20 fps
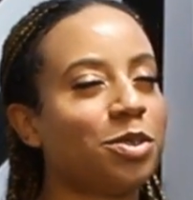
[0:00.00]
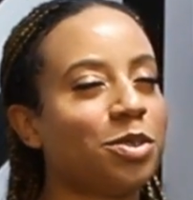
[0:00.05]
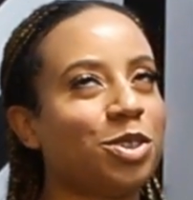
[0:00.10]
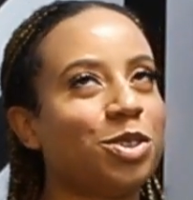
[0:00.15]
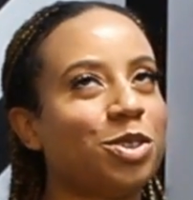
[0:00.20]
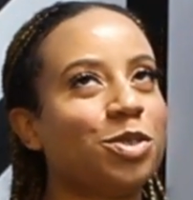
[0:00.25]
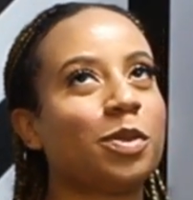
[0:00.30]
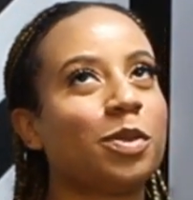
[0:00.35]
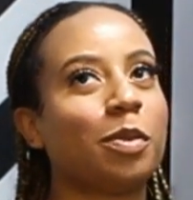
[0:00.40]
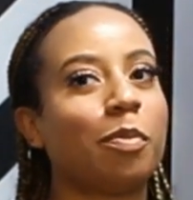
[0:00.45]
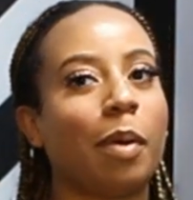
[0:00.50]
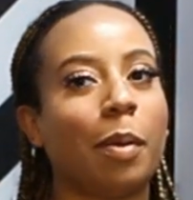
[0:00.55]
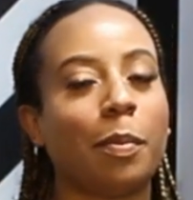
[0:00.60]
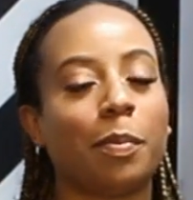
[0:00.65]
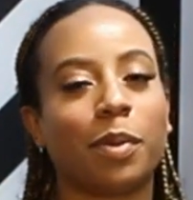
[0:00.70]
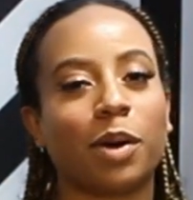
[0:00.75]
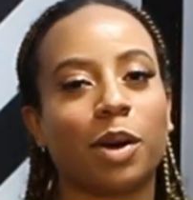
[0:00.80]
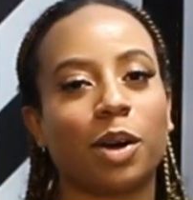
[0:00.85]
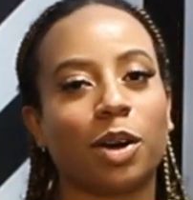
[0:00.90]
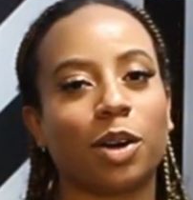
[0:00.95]
do you
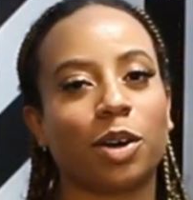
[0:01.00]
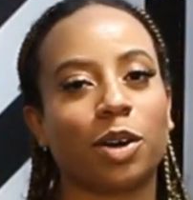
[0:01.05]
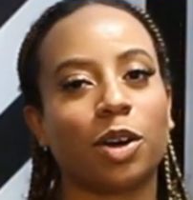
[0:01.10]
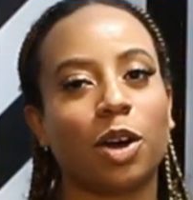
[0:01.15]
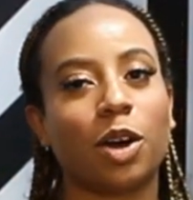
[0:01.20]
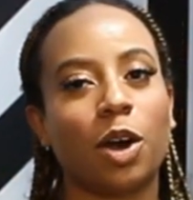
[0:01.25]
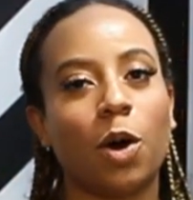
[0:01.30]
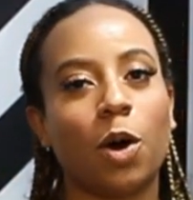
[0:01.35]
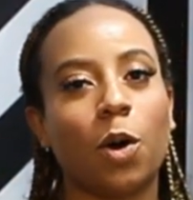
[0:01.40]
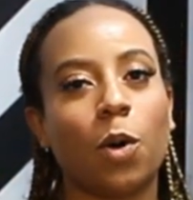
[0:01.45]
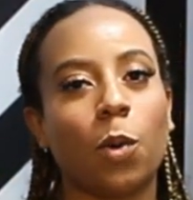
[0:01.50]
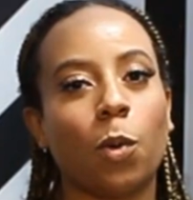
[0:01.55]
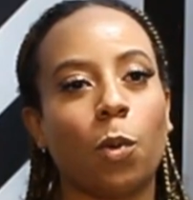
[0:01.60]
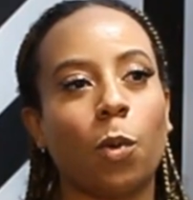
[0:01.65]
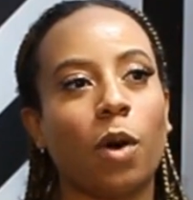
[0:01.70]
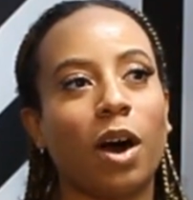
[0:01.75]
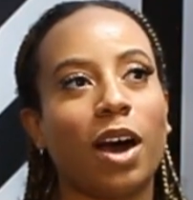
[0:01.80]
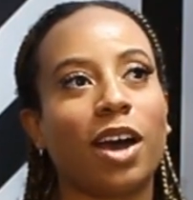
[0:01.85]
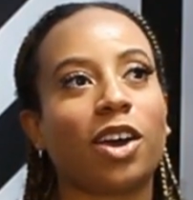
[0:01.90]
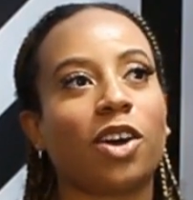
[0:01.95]
remember
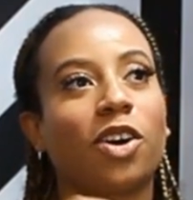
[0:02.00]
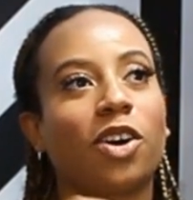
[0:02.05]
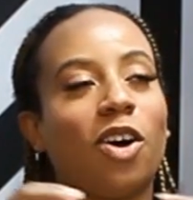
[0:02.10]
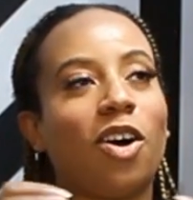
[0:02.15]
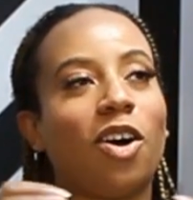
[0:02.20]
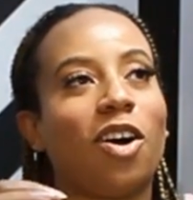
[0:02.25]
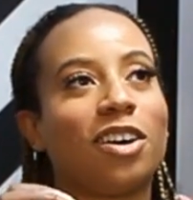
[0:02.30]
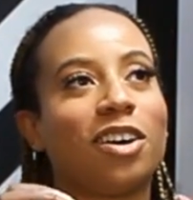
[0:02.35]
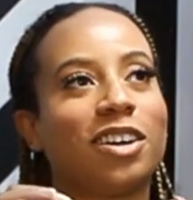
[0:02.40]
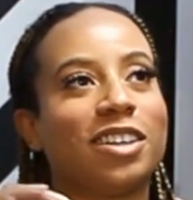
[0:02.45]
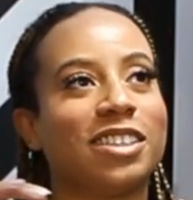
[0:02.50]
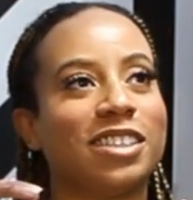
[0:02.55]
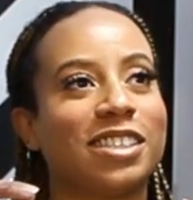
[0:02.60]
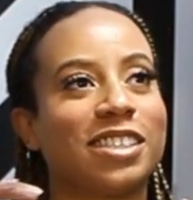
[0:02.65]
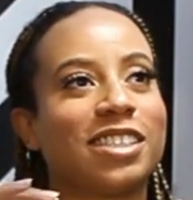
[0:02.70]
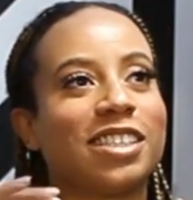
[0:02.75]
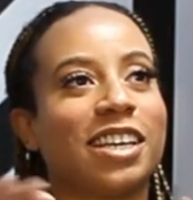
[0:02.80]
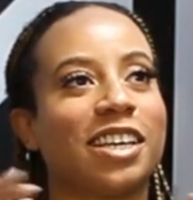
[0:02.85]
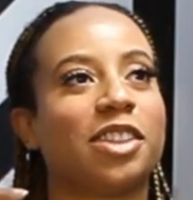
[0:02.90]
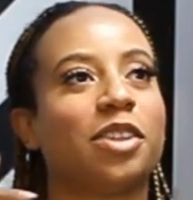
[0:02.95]
what
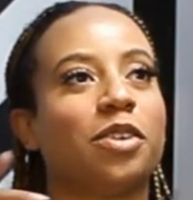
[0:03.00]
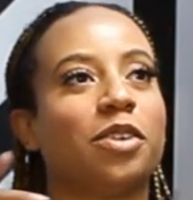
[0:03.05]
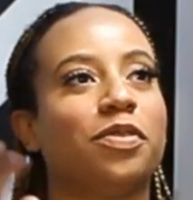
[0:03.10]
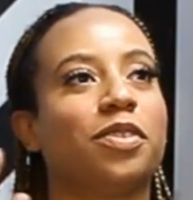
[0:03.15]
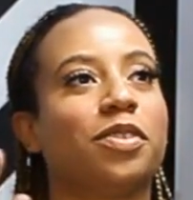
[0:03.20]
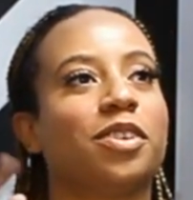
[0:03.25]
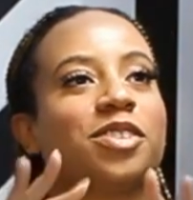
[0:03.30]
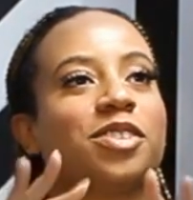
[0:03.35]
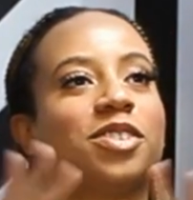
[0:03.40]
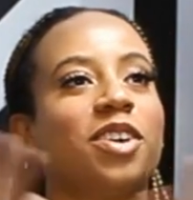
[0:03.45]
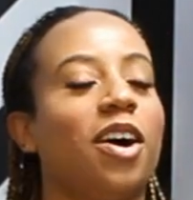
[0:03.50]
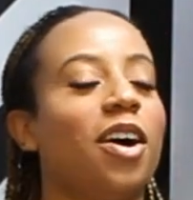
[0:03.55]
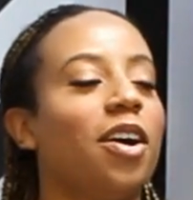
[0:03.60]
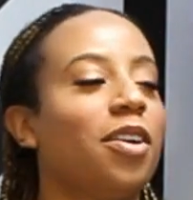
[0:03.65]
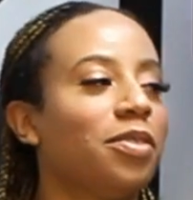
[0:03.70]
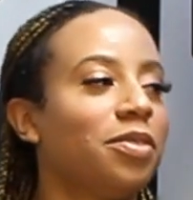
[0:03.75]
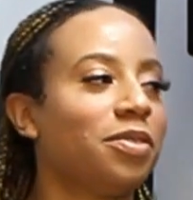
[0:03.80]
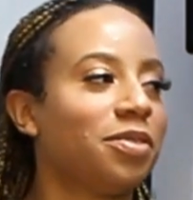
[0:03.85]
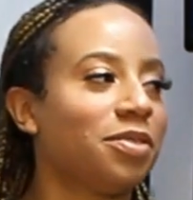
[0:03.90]
caused like the first off?